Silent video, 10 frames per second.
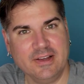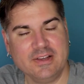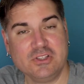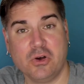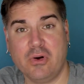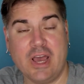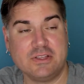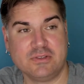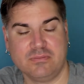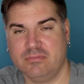So
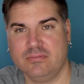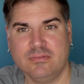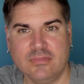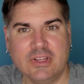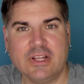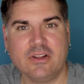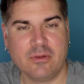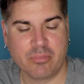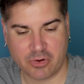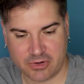as little a
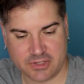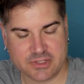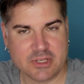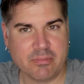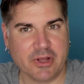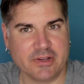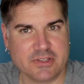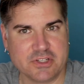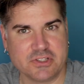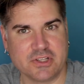burden a seatbelt
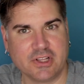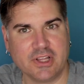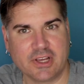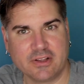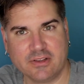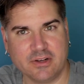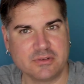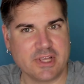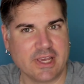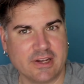is just to click, you know,
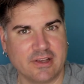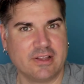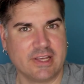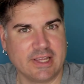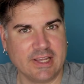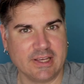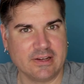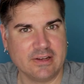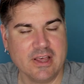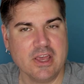take it and click it
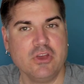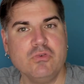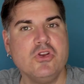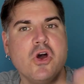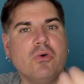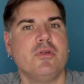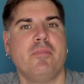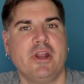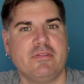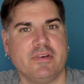in, you know the
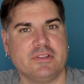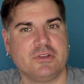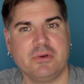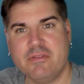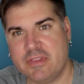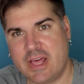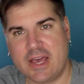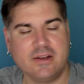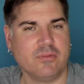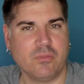benefit. So even
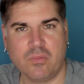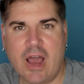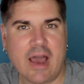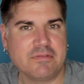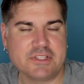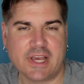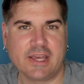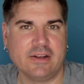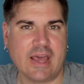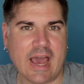that half
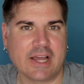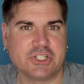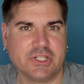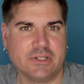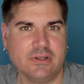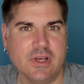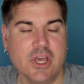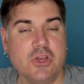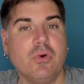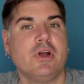second action,
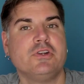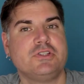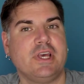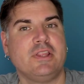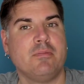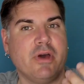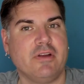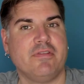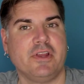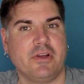you understand the
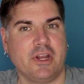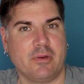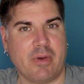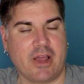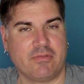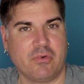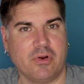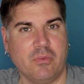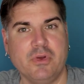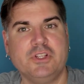benefit you're getting back for
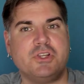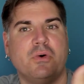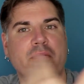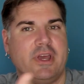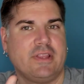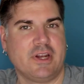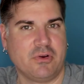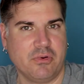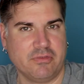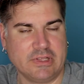it. We don't make that
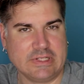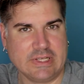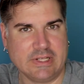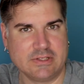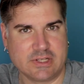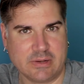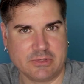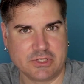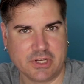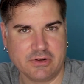equivalent in
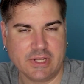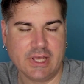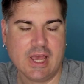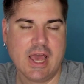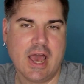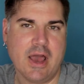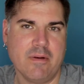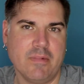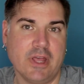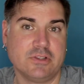cybersecurity.
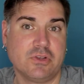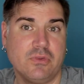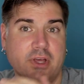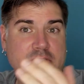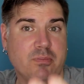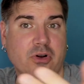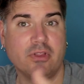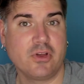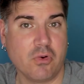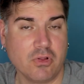And so that's part of
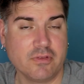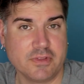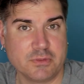the goal of this